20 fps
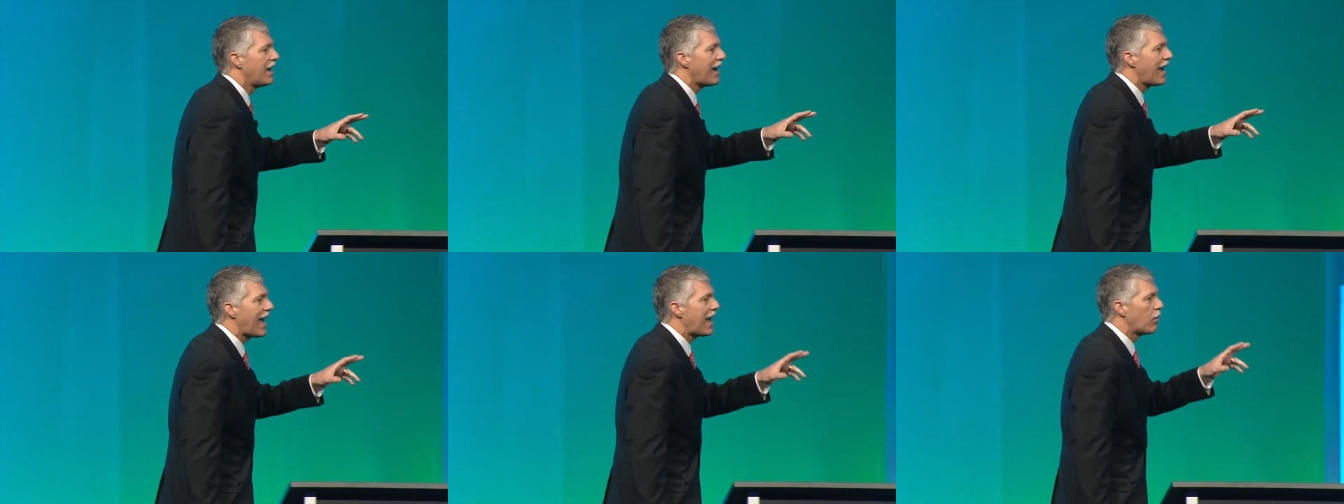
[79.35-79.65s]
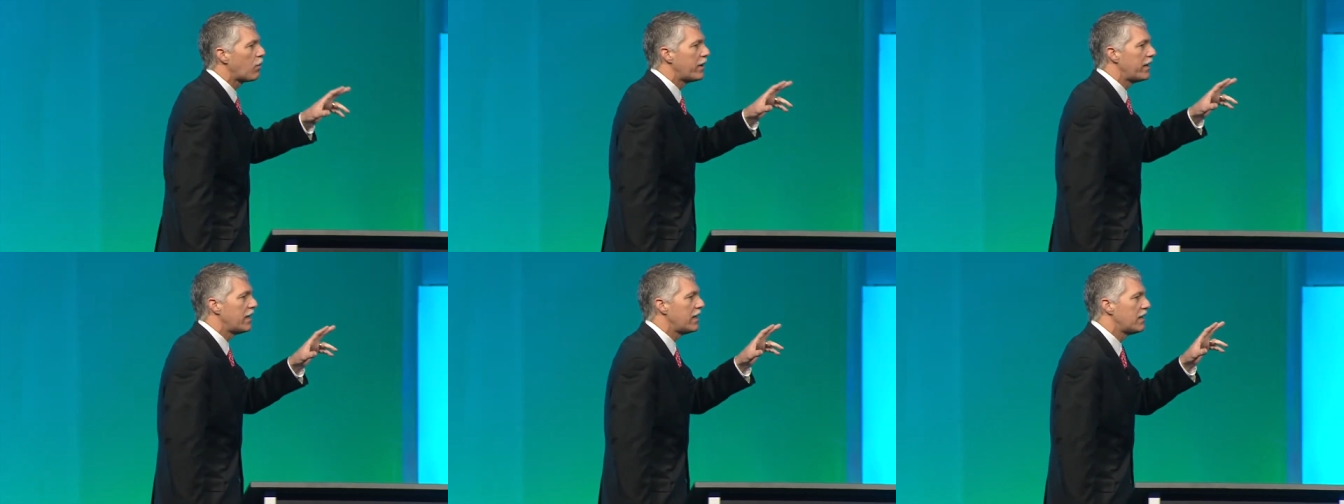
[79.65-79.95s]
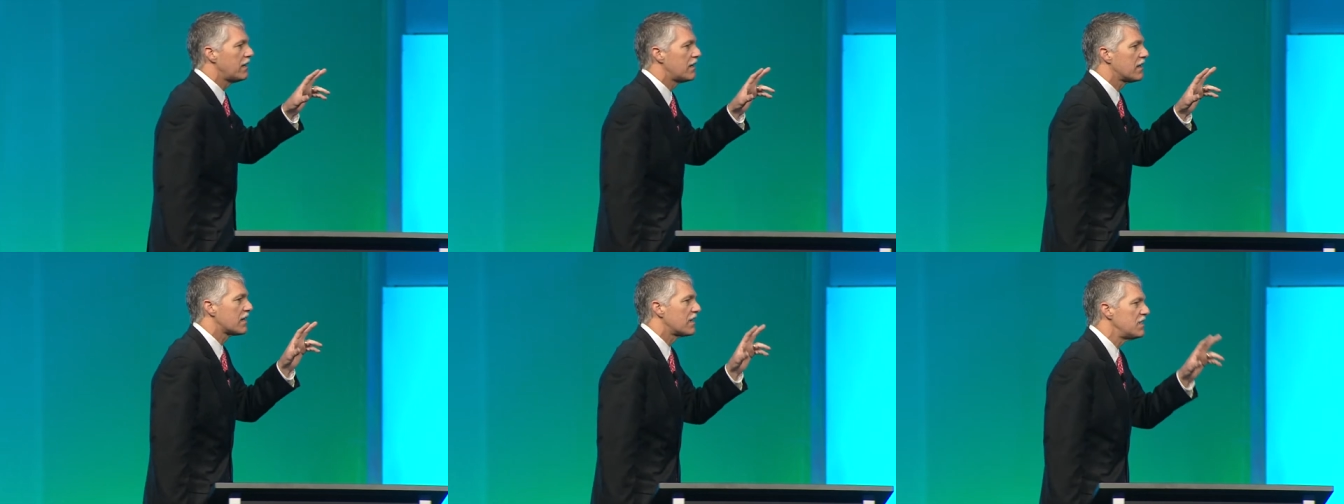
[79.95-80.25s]
and we
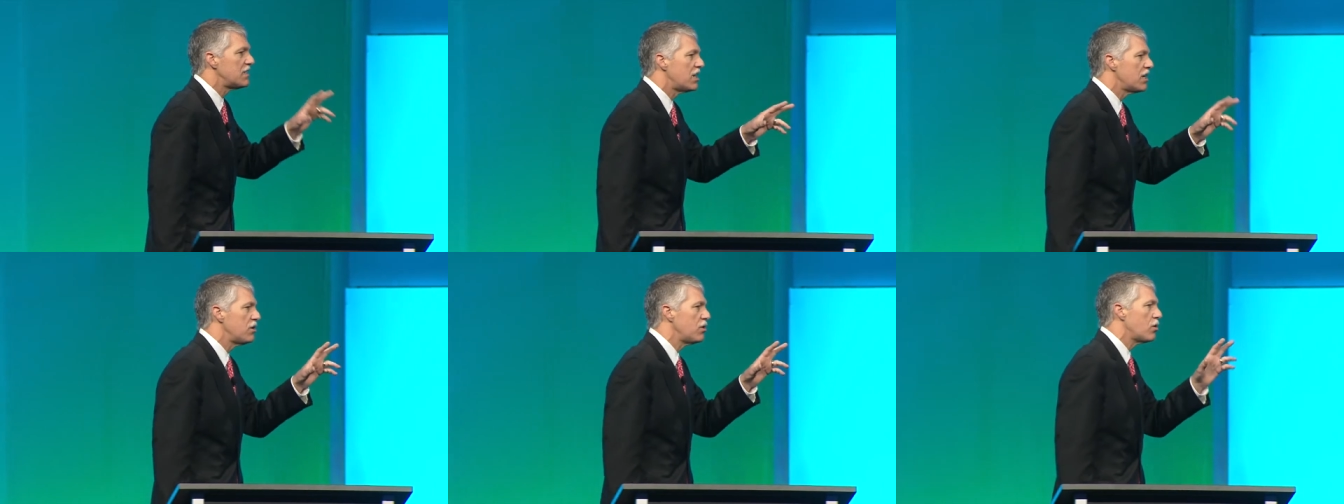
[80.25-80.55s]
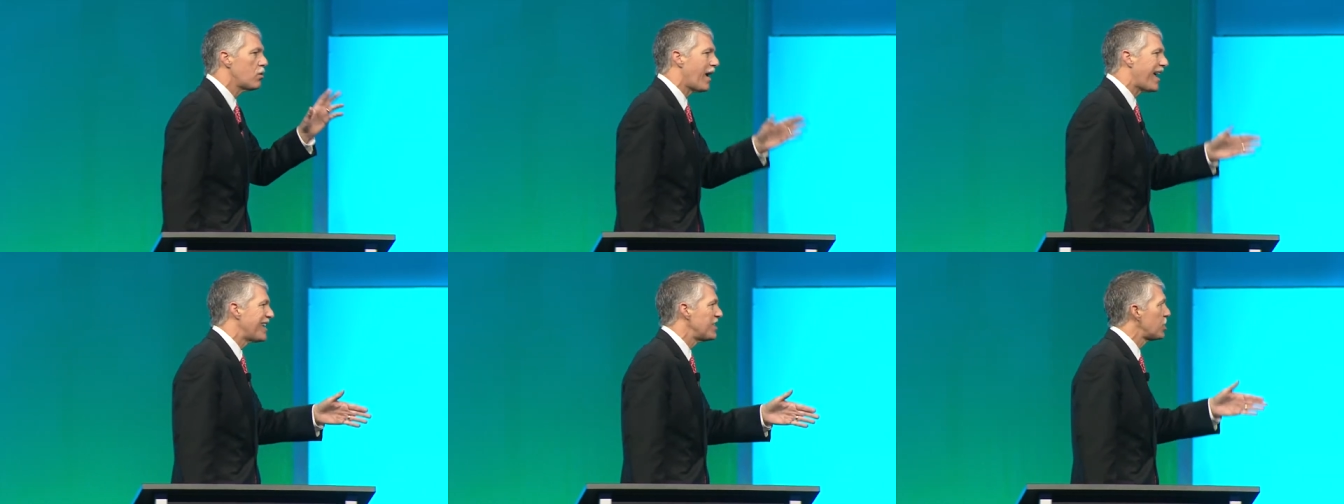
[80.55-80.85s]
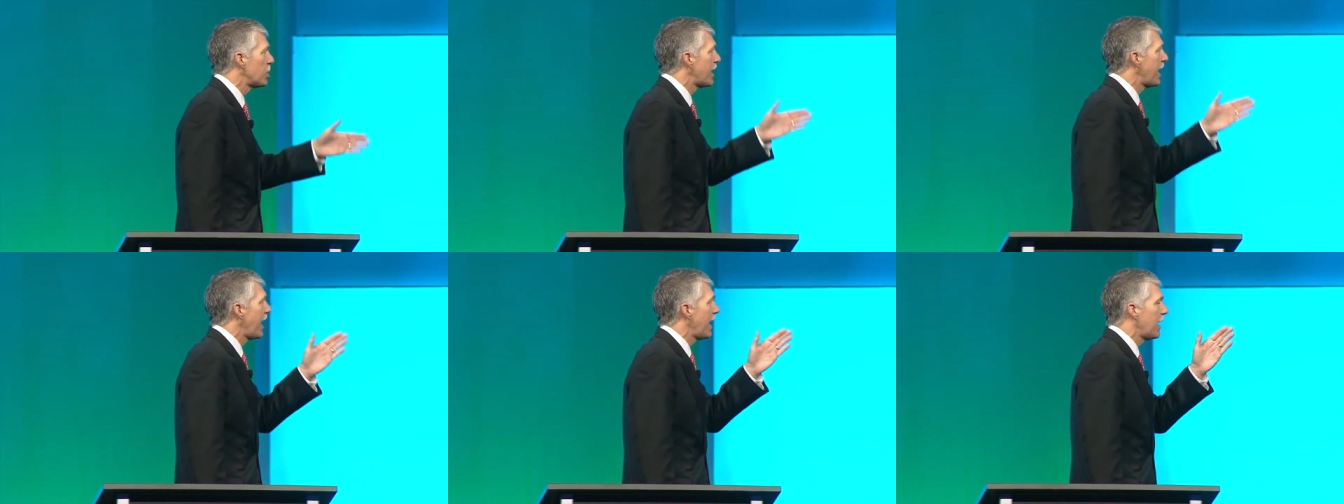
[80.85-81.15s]
needed to continue
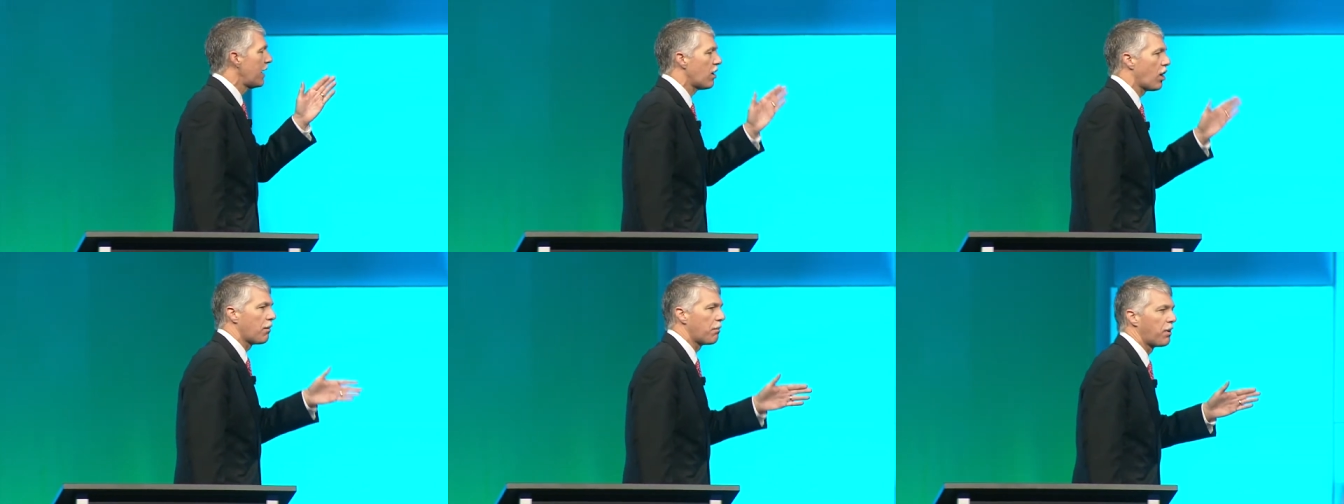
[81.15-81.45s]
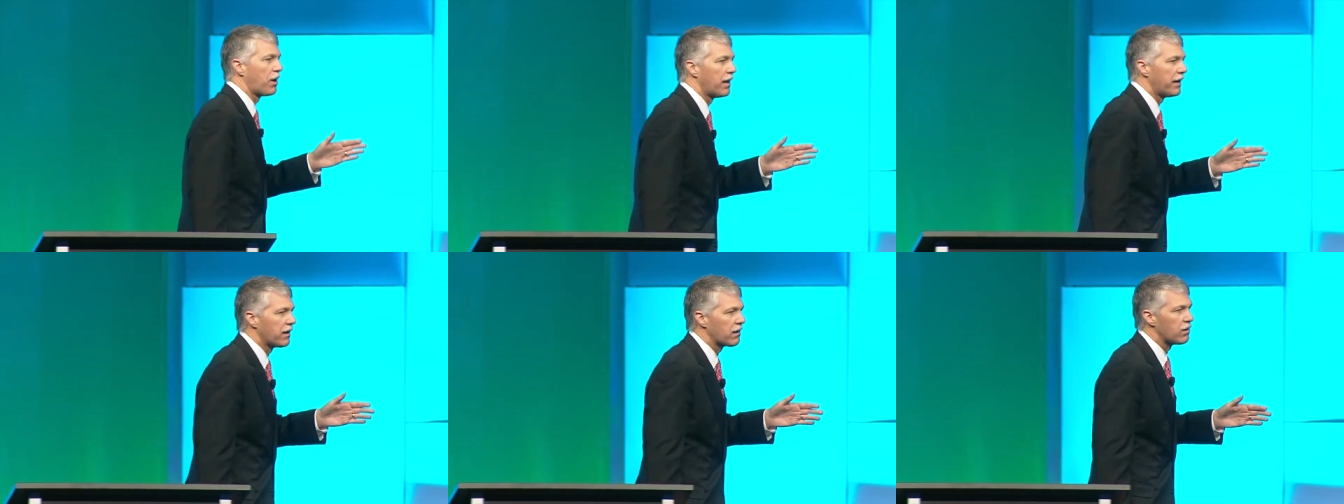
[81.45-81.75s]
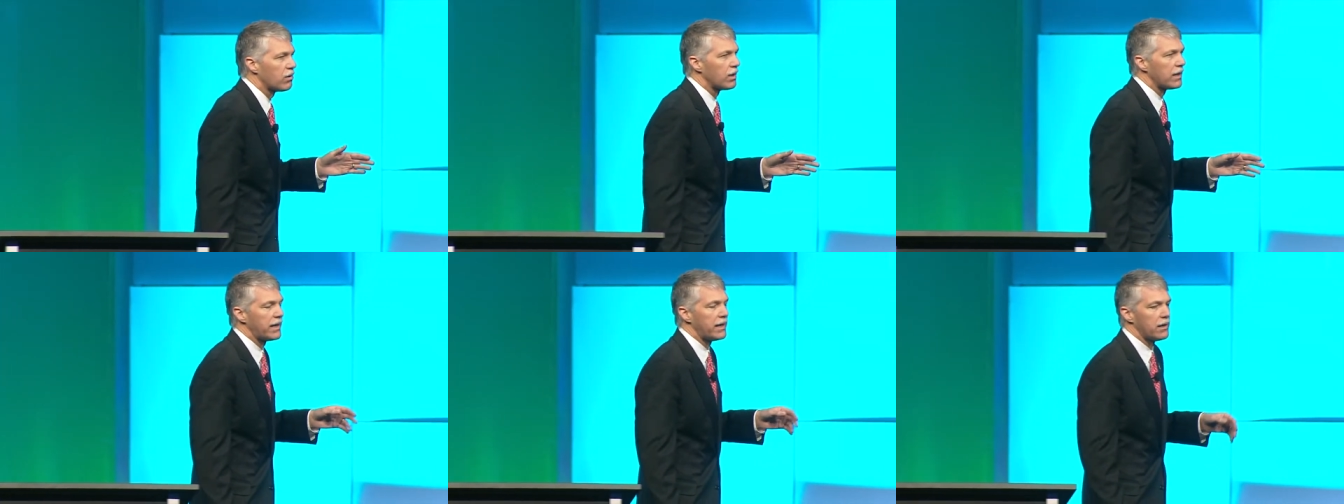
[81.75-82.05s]
educating our
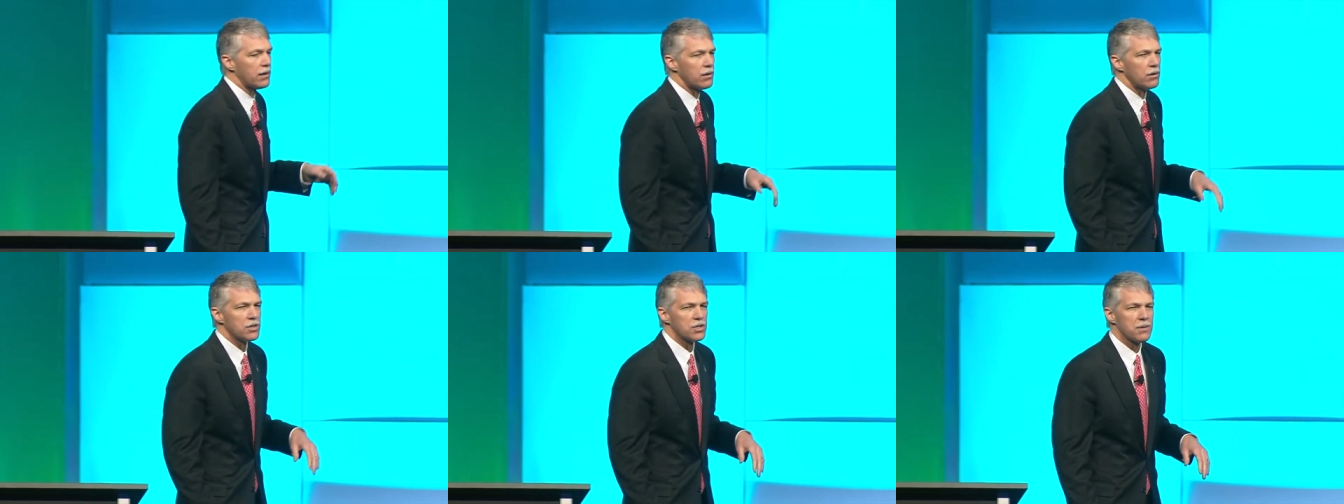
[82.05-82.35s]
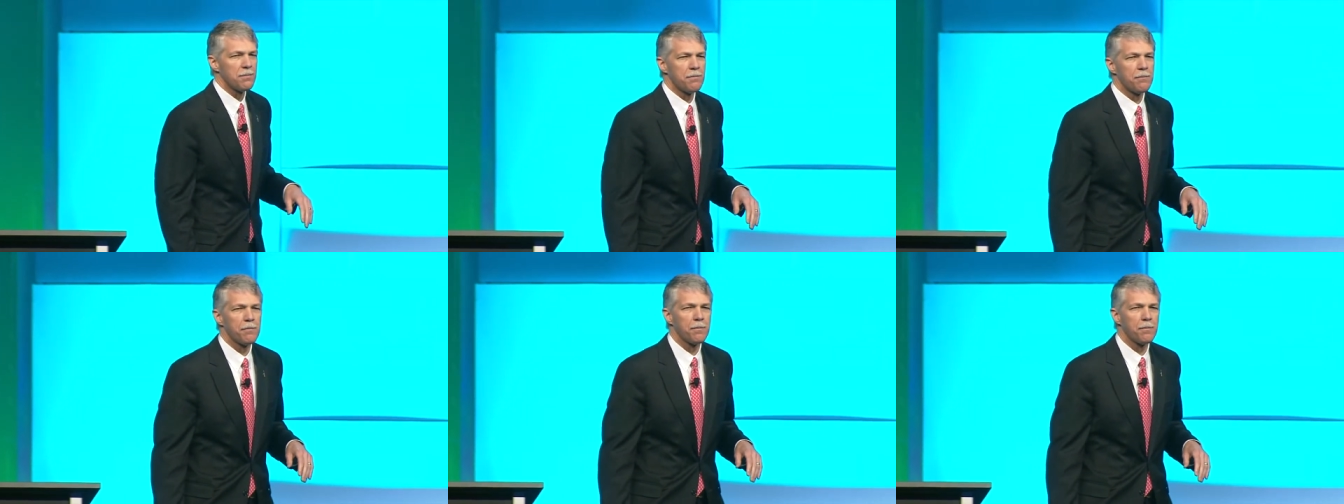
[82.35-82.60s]
political leaders.